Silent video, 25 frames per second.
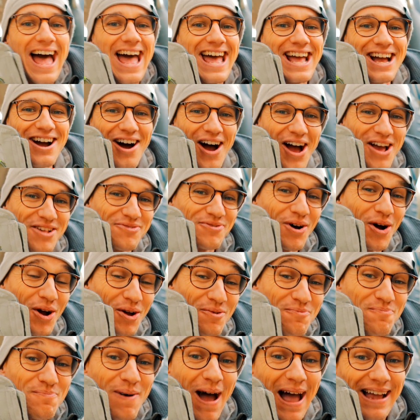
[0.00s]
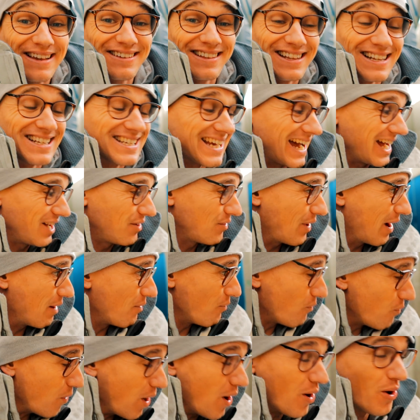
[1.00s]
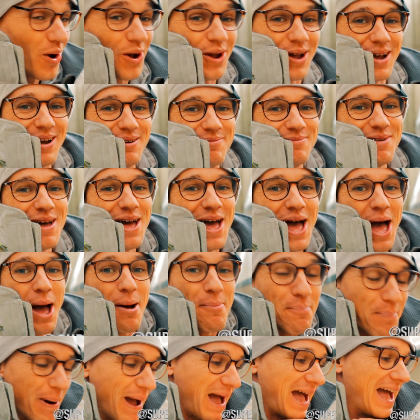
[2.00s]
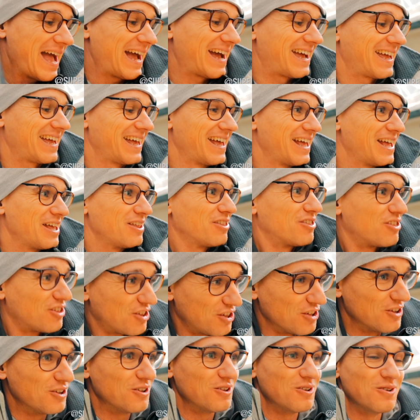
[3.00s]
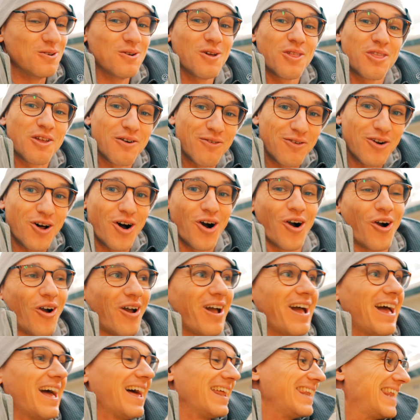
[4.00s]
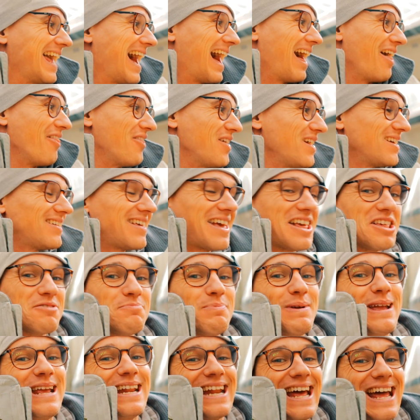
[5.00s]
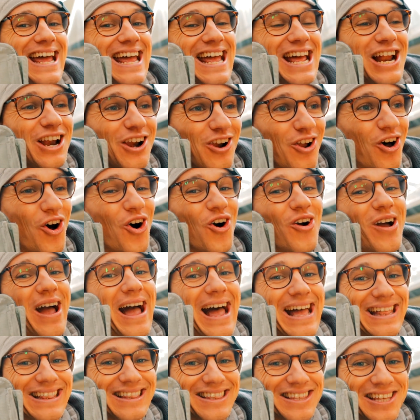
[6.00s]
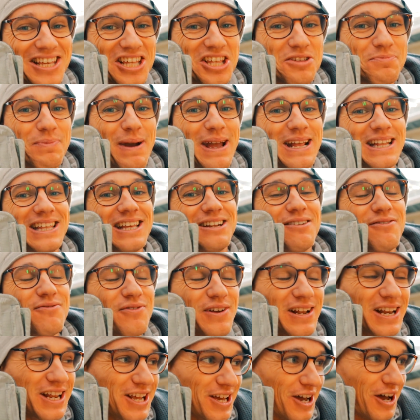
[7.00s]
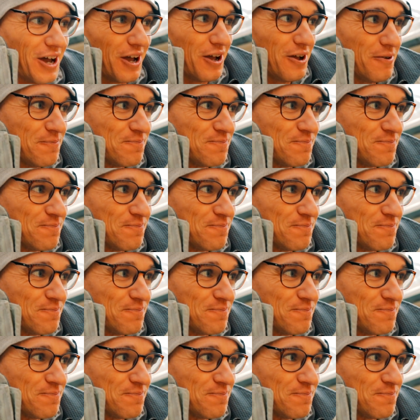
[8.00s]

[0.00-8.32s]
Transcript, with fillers: Hey guys, welcome back to the channel and welcome back to the vlog. Now this has been a long anticipated video.